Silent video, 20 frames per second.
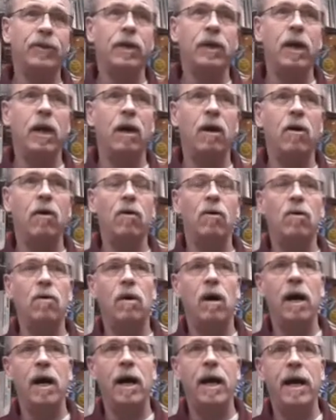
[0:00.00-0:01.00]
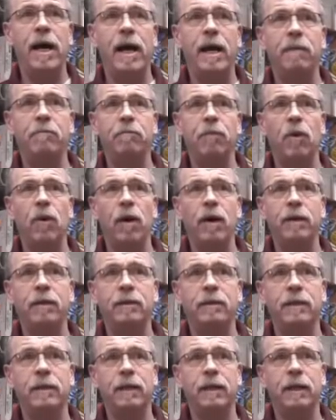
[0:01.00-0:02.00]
ago, I had bought,